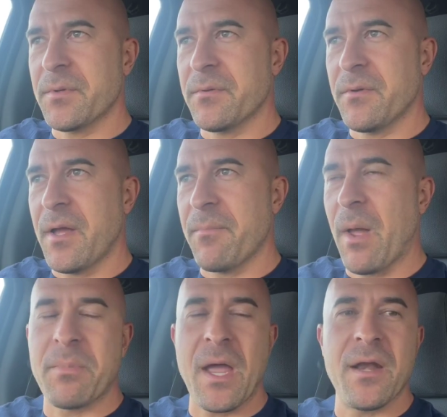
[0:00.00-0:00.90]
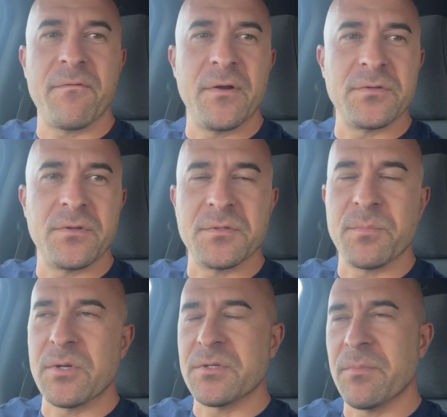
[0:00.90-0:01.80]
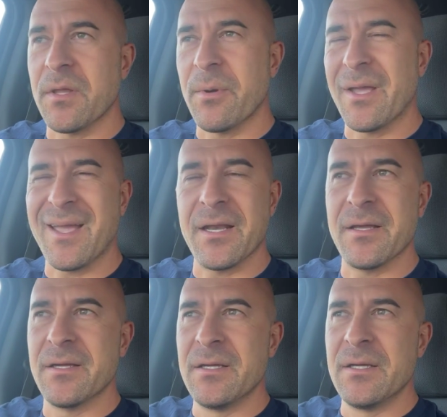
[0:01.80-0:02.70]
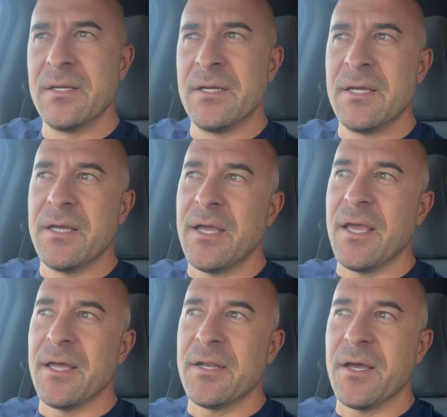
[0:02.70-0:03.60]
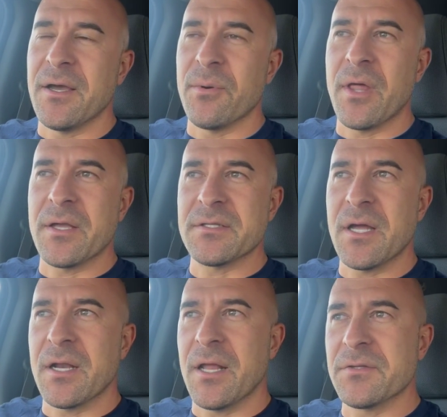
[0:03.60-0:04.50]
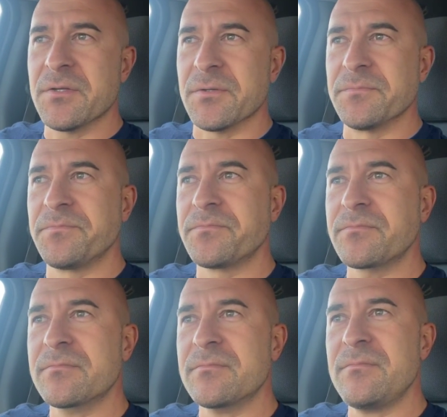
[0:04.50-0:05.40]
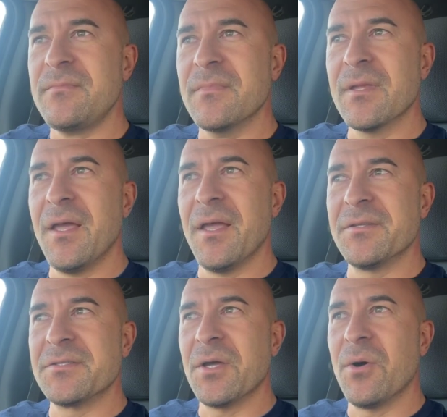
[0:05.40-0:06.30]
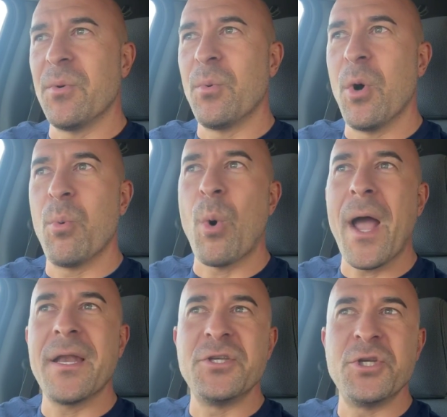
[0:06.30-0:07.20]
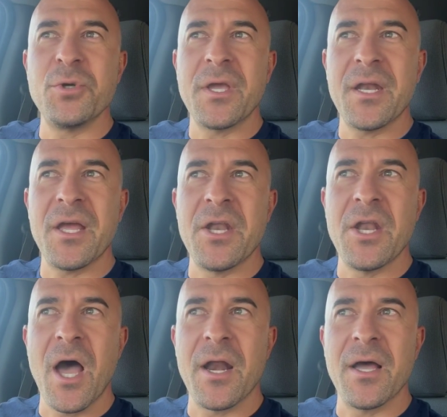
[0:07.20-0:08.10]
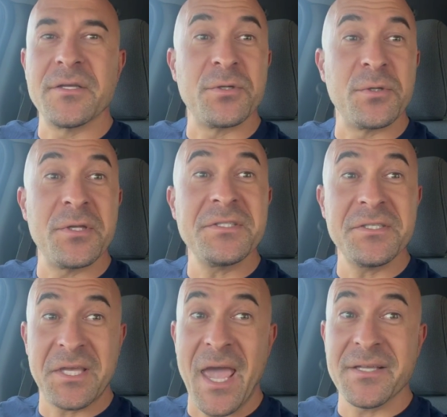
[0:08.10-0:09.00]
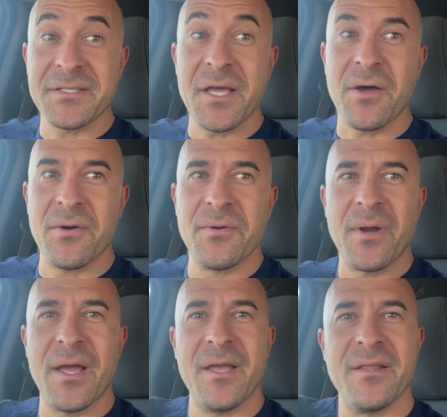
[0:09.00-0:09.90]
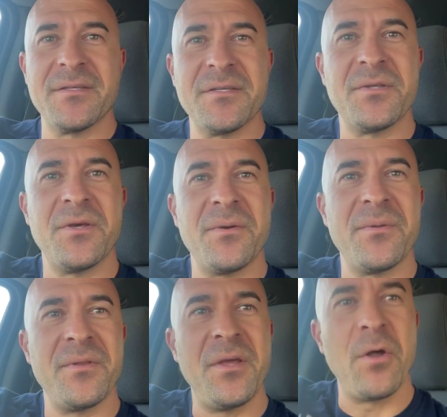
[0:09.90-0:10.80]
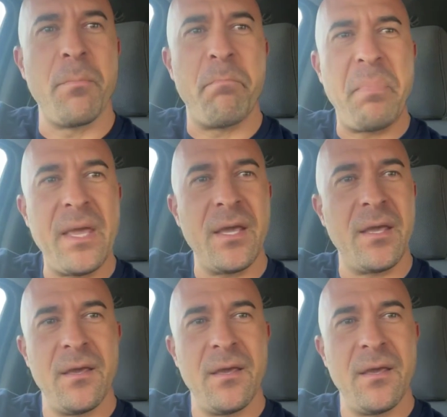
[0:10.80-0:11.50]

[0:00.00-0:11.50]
kind of friends with this person, by the way, kind of. And, well, that's not an answer. And so, well, why did you get it and not us? So this is KSL, right? This is the big